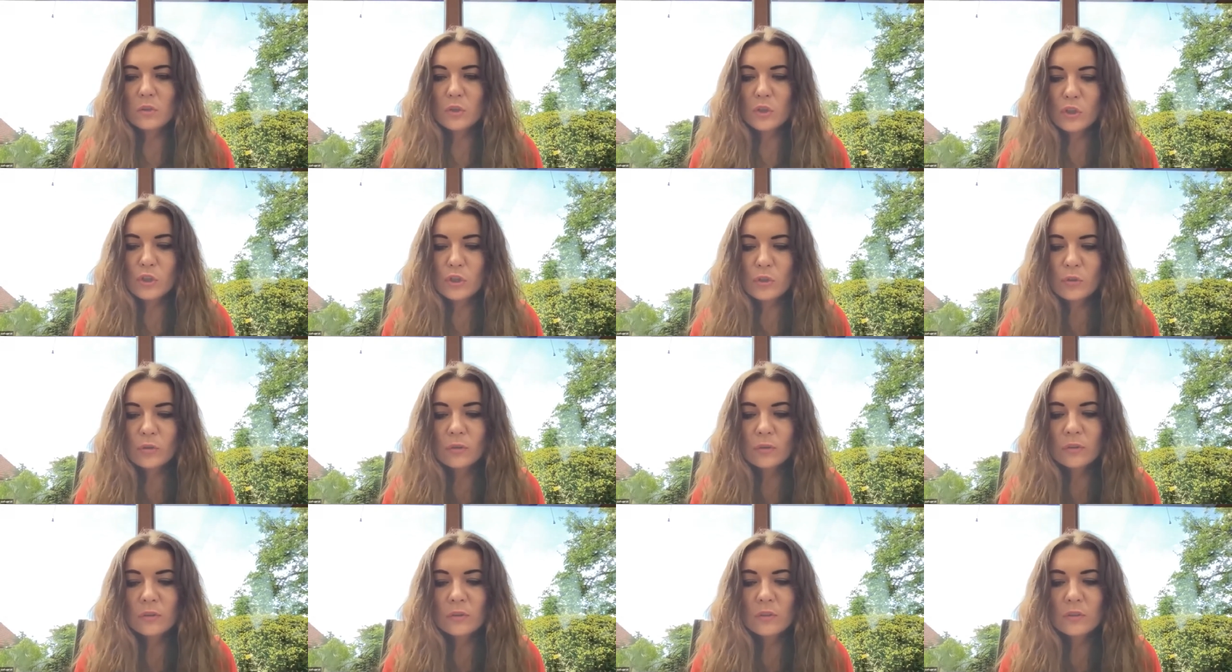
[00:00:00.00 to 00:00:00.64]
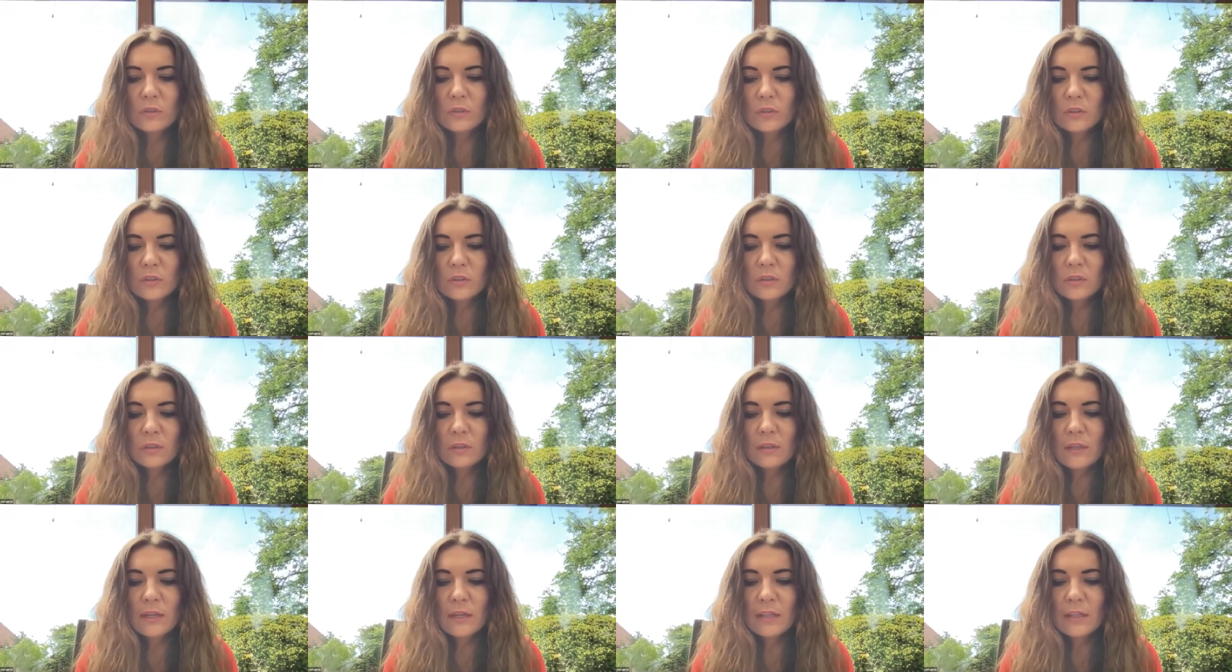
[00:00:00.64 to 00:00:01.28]

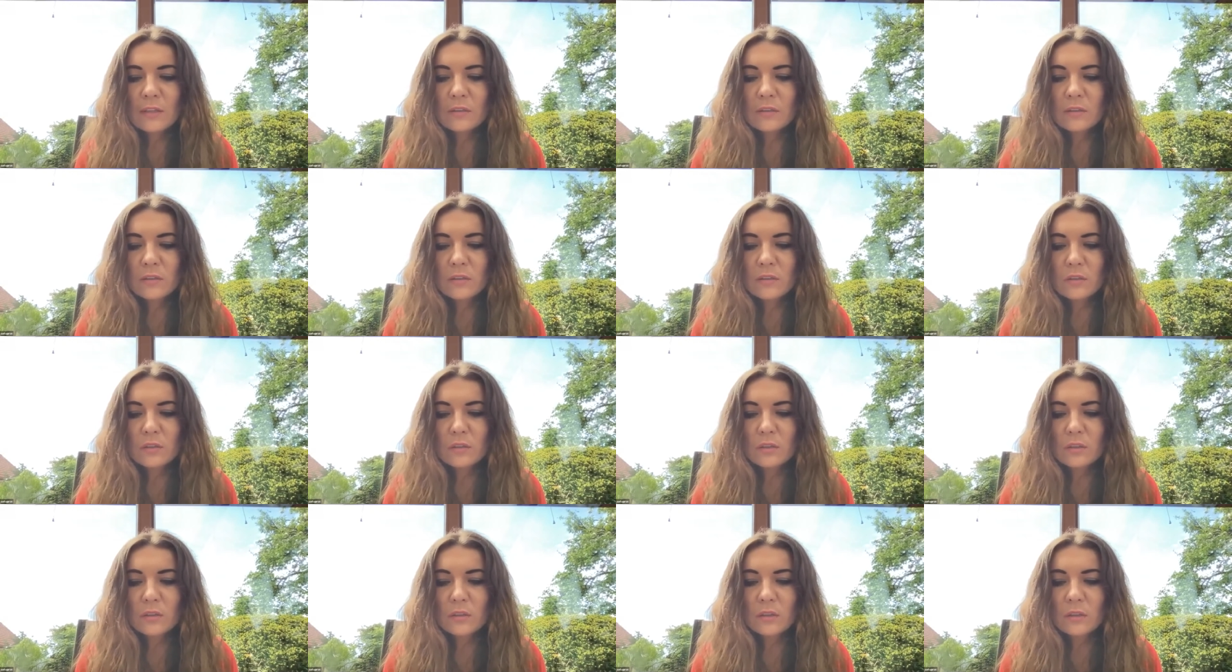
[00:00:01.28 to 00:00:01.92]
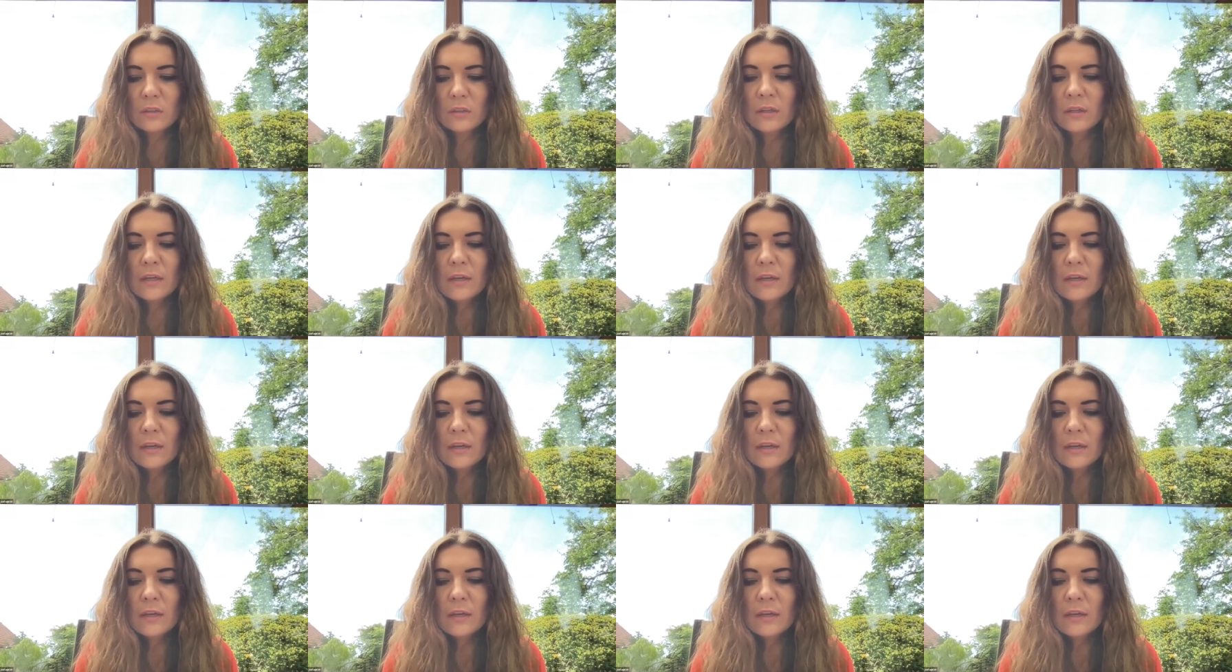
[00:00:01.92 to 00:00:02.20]
shorter like uh,